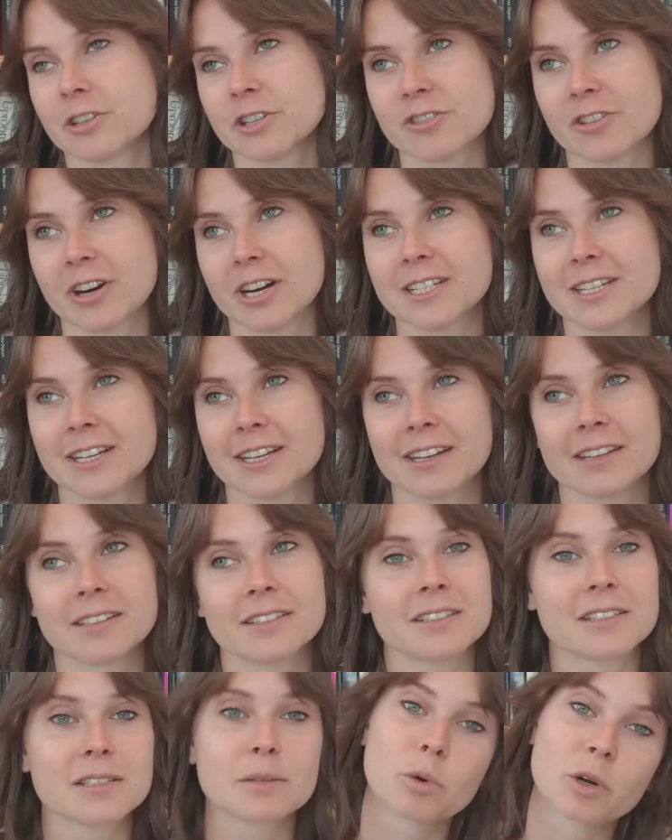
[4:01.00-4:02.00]
frustrating
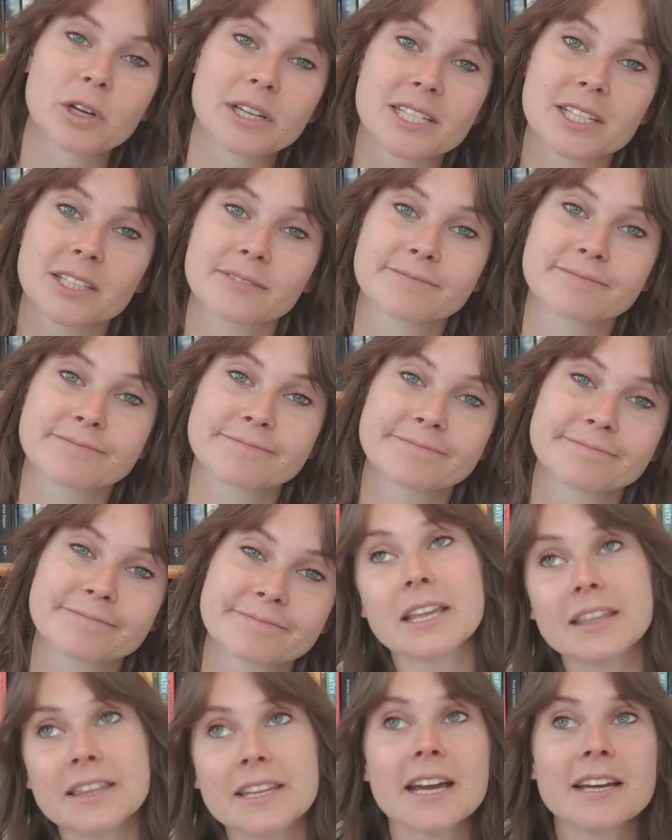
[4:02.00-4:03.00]
and disappointing.
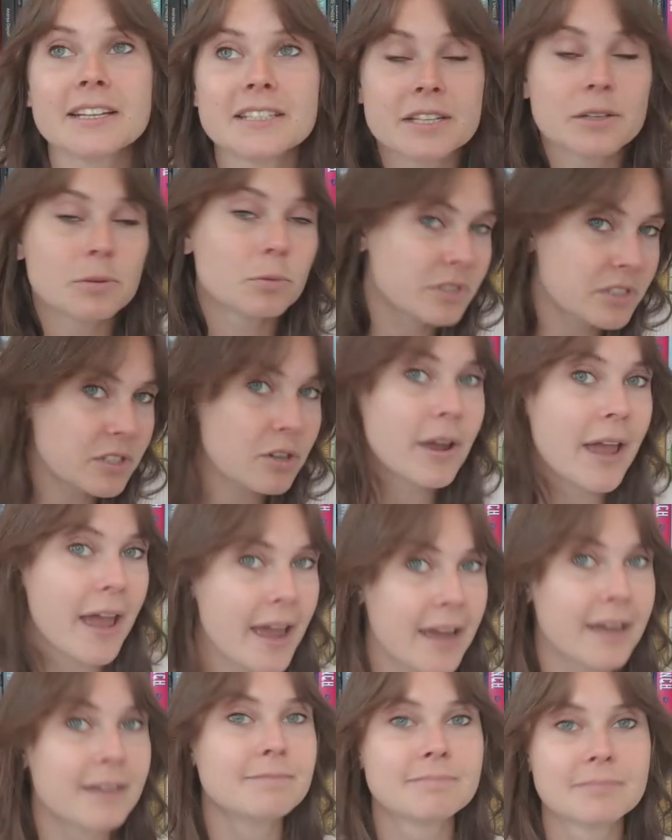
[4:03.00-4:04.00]
In the end, it was
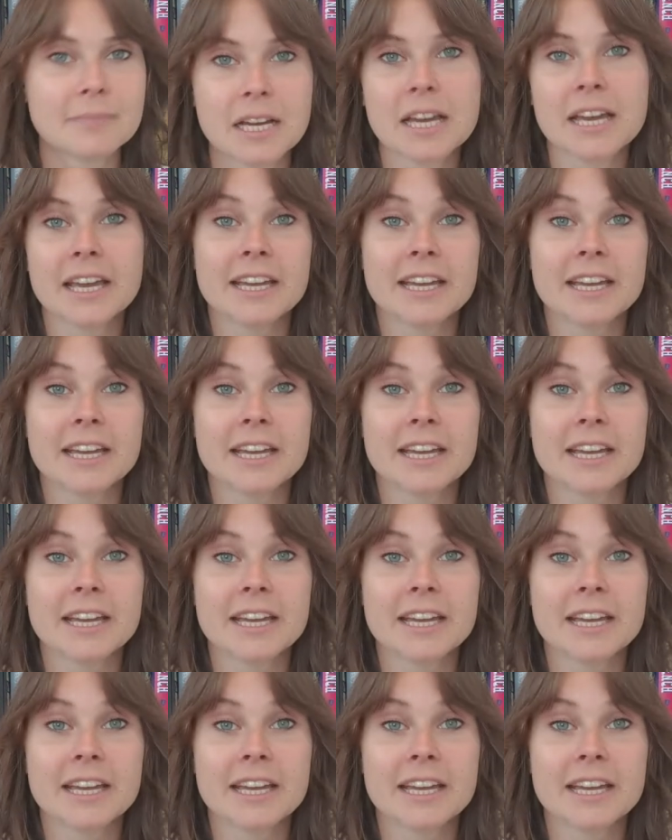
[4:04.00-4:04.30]
okay.